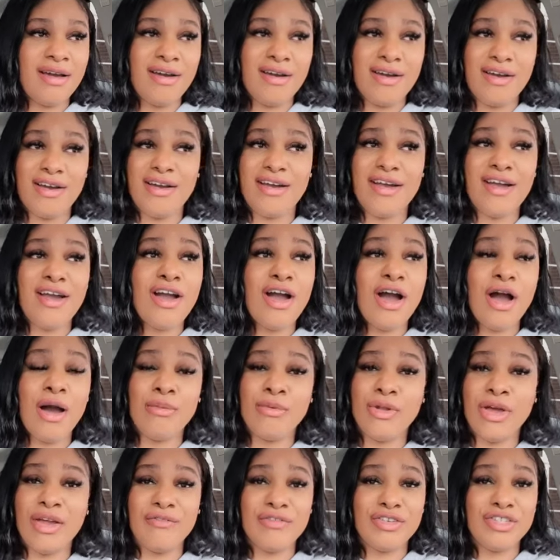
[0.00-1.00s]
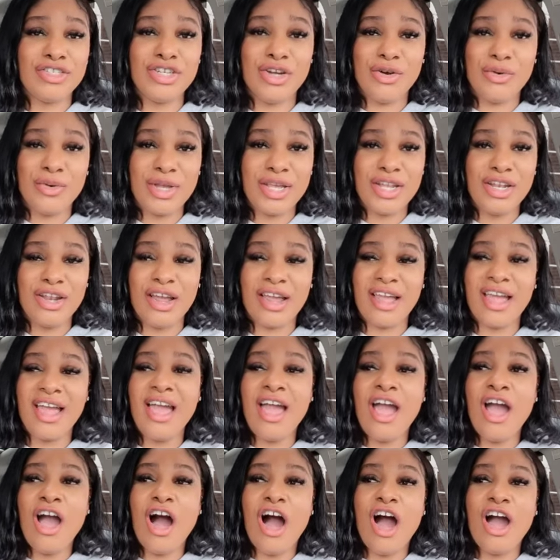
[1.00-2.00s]
I'm not even joking. Like,
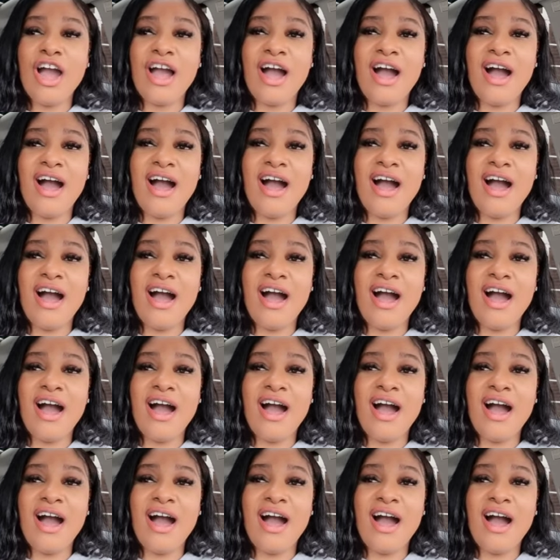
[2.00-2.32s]
I